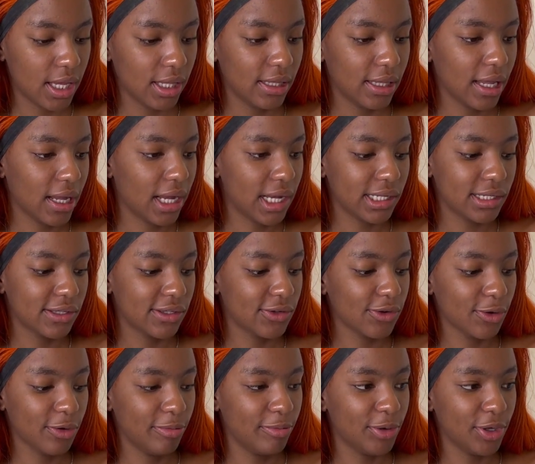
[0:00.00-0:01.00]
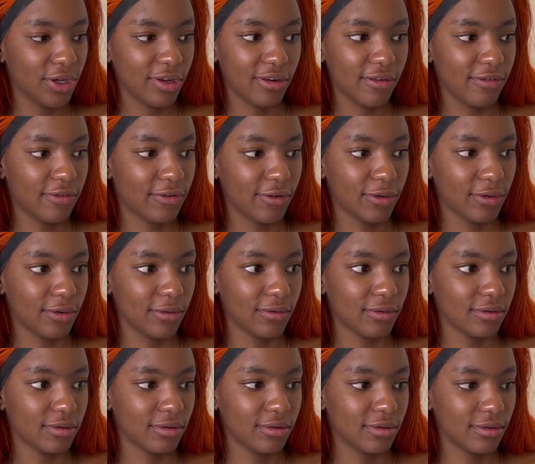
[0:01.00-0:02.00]
They are so beautiful.
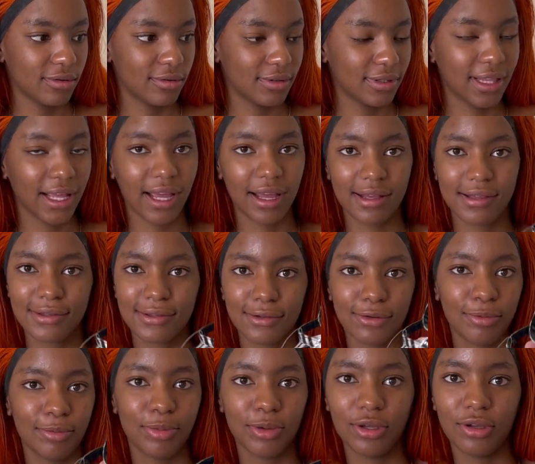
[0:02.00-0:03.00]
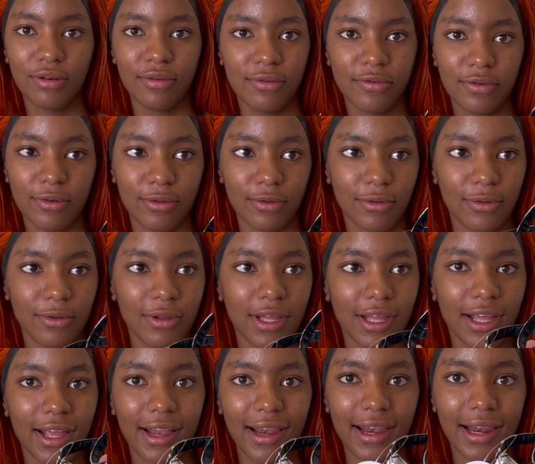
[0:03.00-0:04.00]
They are so beautiful.
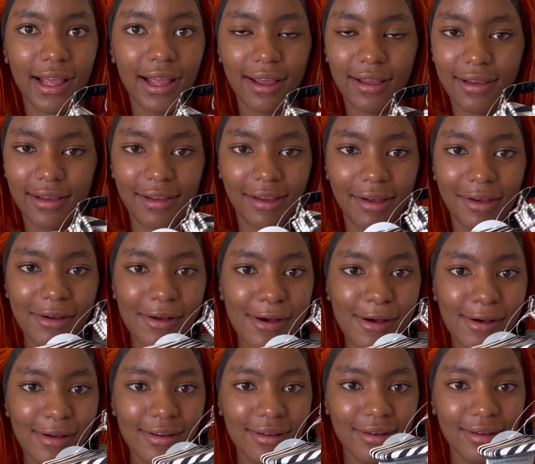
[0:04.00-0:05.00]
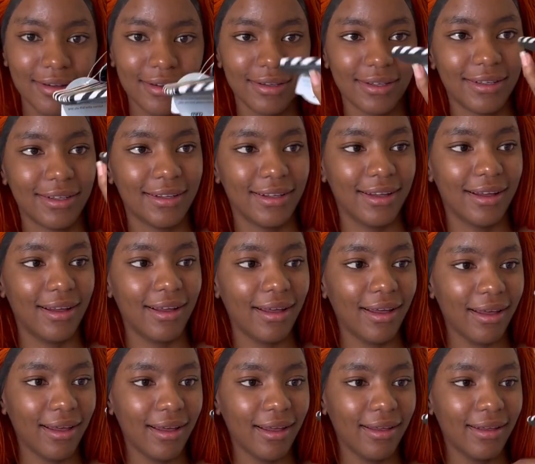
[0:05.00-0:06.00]
Like, oh,
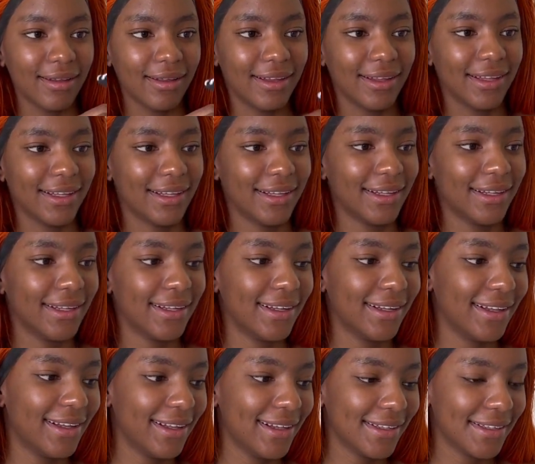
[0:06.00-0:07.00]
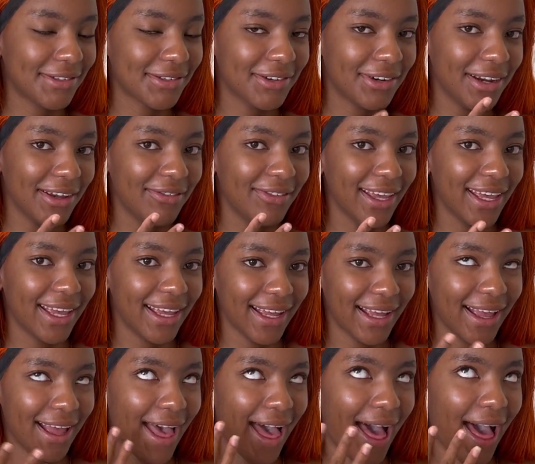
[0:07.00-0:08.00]
ah, screaming.